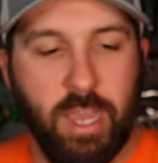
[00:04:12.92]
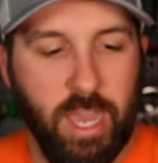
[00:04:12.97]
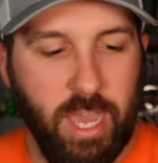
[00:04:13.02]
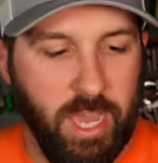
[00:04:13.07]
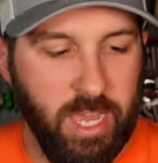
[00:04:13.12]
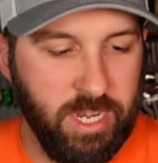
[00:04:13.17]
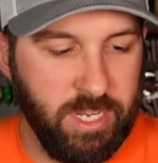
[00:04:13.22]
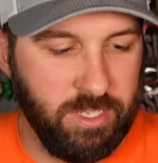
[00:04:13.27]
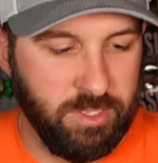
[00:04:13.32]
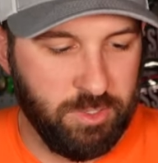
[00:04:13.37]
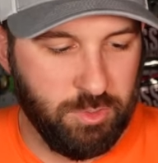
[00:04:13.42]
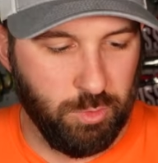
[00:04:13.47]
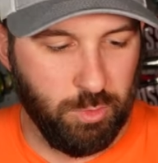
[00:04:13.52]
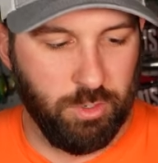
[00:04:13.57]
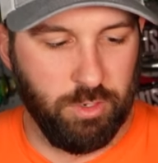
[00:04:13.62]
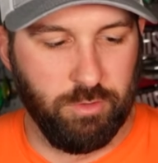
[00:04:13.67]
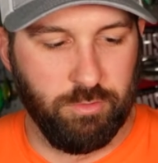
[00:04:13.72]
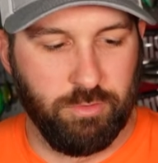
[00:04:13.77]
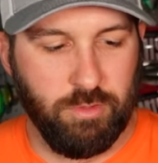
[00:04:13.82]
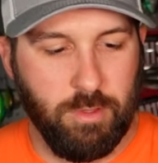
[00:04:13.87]
any
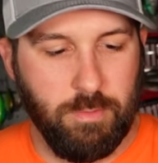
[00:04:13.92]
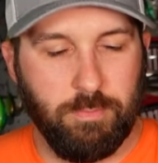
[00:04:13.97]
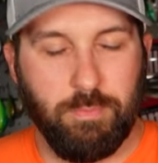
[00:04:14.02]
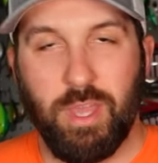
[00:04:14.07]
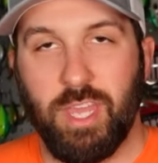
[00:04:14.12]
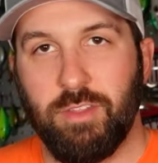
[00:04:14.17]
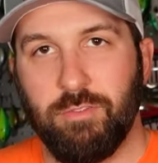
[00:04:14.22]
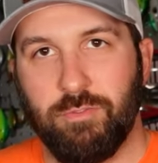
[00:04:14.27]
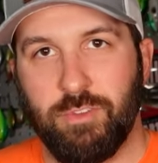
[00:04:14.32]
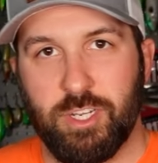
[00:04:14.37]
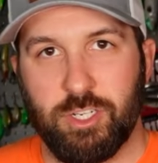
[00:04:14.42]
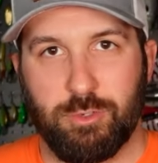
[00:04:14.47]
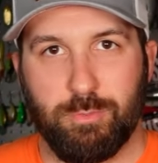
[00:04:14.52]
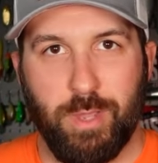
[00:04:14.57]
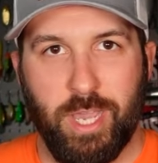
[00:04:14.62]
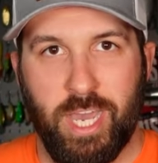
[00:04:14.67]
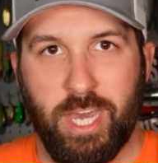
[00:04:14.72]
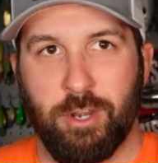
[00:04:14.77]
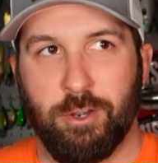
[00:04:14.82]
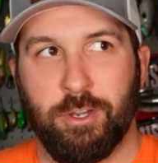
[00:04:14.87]
sort of bait fish
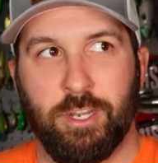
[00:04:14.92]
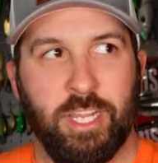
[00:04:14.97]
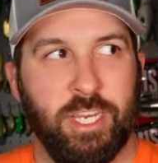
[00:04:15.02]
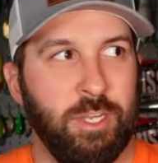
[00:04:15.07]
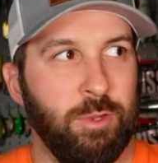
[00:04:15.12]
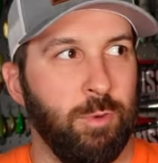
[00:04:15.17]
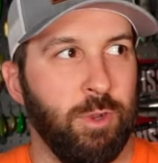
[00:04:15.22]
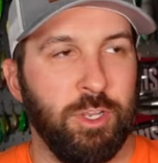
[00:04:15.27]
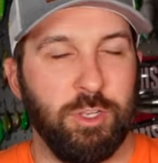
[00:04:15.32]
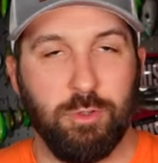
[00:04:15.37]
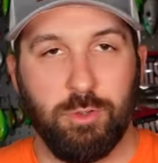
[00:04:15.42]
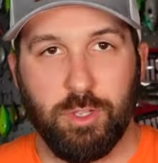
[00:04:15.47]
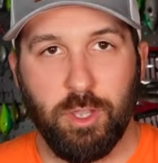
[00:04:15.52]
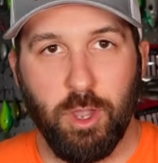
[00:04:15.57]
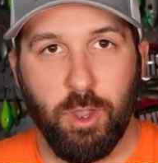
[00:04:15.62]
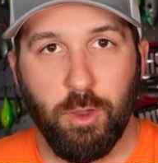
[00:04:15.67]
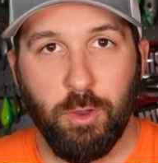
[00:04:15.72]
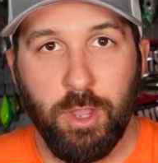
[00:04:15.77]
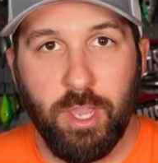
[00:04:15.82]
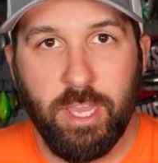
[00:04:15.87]
pattern anywhere you
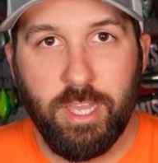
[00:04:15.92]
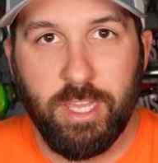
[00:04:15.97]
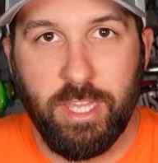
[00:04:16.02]
go.